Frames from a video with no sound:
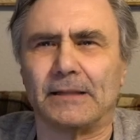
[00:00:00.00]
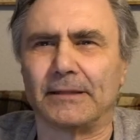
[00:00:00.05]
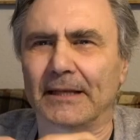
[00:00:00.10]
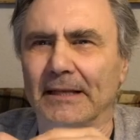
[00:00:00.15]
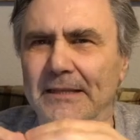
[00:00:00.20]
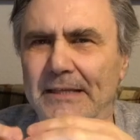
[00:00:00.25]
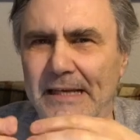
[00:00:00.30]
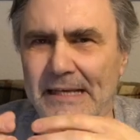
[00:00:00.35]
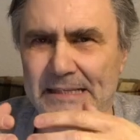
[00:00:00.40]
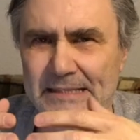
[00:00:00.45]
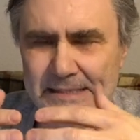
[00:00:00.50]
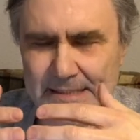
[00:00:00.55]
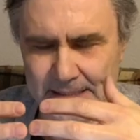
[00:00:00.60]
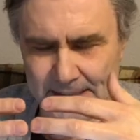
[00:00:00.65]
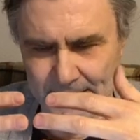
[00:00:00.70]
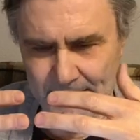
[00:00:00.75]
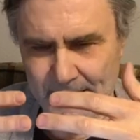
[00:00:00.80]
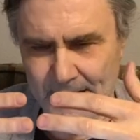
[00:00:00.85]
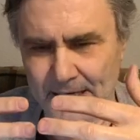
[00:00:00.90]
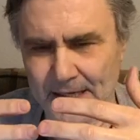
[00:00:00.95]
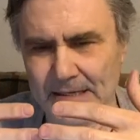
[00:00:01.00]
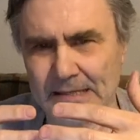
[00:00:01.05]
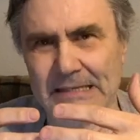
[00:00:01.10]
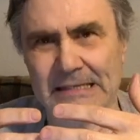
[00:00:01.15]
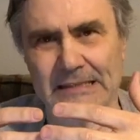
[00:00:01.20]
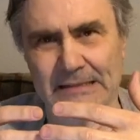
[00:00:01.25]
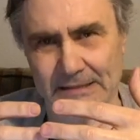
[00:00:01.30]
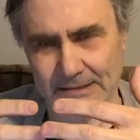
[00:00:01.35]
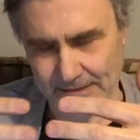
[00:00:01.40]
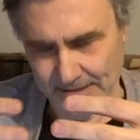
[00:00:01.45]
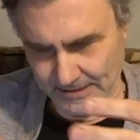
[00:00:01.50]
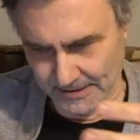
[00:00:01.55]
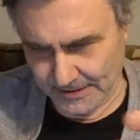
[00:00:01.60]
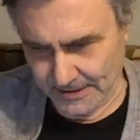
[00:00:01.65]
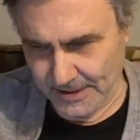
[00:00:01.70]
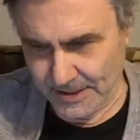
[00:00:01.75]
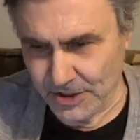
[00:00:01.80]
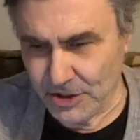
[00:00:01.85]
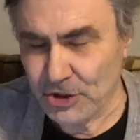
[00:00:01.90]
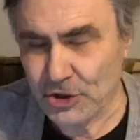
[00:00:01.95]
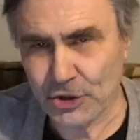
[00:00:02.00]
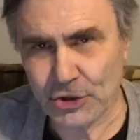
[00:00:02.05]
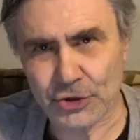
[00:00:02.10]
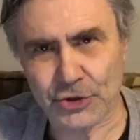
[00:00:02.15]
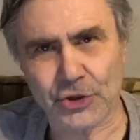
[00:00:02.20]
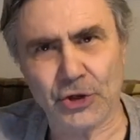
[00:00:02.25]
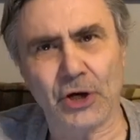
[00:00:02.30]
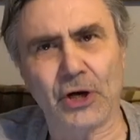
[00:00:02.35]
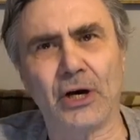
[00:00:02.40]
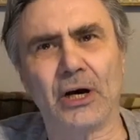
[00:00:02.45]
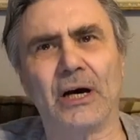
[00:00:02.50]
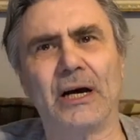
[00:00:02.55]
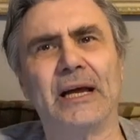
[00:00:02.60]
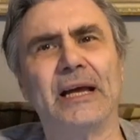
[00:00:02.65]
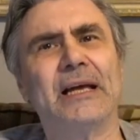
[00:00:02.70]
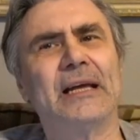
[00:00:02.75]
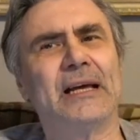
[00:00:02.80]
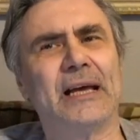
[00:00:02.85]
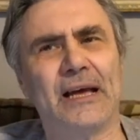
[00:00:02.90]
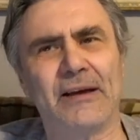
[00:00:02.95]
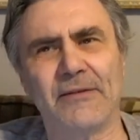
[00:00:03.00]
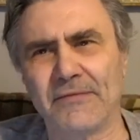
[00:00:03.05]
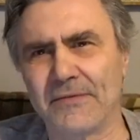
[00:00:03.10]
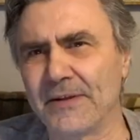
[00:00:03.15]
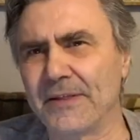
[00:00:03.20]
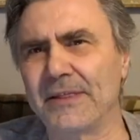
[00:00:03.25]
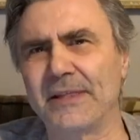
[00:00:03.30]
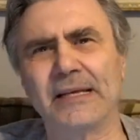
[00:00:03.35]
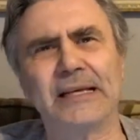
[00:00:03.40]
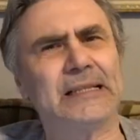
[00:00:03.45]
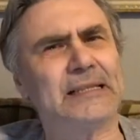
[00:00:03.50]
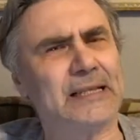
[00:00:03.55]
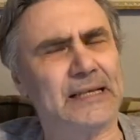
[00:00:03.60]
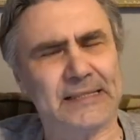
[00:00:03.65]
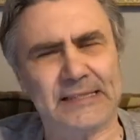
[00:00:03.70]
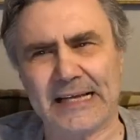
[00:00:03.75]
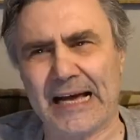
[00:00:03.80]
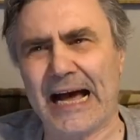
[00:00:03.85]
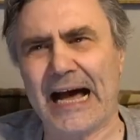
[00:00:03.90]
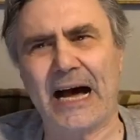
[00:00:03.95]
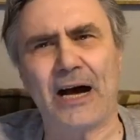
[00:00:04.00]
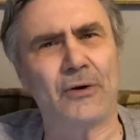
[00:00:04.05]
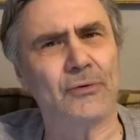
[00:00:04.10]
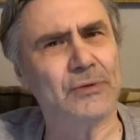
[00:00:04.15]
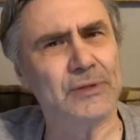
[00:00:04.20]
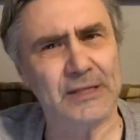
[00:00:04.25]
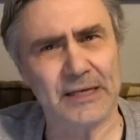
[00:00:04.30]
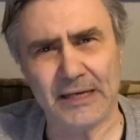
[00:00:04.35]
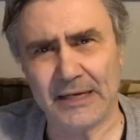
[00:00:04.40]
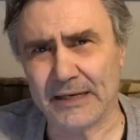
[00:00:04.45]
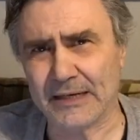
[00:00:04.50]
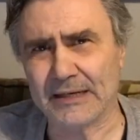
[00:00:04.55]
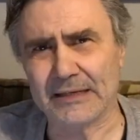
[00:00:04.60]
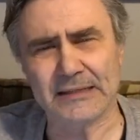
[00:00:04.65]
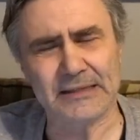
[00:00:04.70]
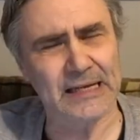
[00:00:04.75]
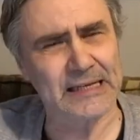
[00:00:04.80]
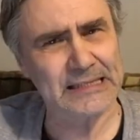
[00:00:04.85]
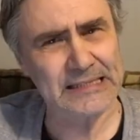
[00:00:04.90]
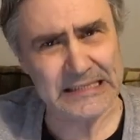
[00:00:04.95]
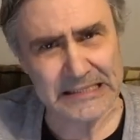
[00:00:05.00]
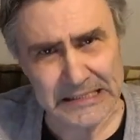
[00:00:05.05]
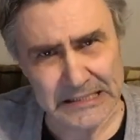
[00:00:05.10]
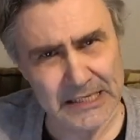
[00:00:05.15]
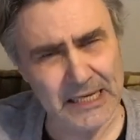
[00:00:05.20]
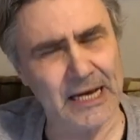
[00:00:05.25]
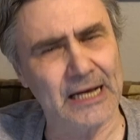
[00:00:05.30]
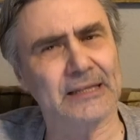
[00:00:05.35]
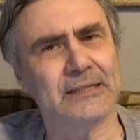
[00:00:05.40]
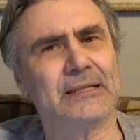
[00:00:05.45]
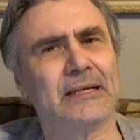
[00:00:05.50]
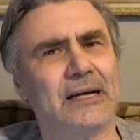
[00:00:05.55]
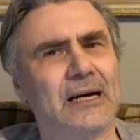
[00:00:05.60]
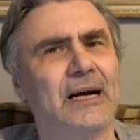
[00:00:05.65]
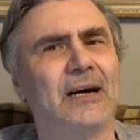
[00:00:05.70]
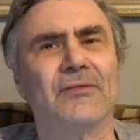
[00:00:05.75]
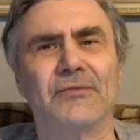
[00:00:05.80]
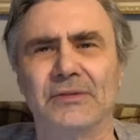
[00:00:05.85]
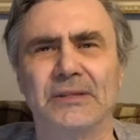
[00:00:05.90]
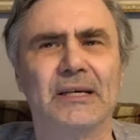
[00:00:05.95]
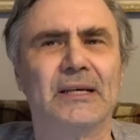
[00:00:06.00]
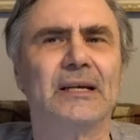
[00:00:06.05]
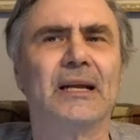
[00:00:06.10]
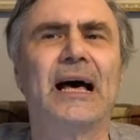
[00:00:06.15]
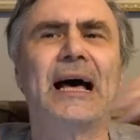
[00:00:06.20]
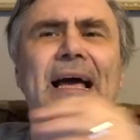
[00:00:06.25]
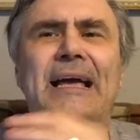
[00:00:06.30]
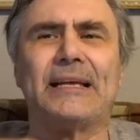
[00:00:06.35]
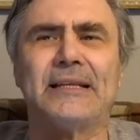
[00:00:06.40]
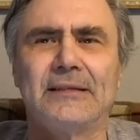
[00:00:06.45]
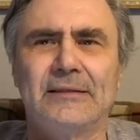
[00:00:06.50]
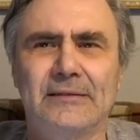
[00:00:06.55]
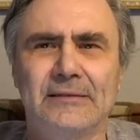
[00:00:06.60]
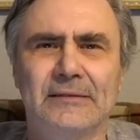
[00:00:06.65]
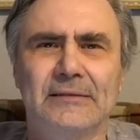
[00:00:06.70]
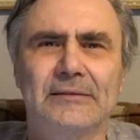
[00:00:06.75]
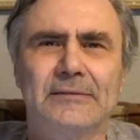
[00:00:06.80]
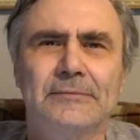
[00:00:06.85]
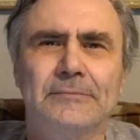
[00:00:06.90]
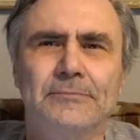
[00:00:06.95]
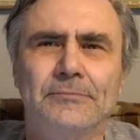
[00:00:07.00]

that it's gonna destroy everything that's out there that's not of the light.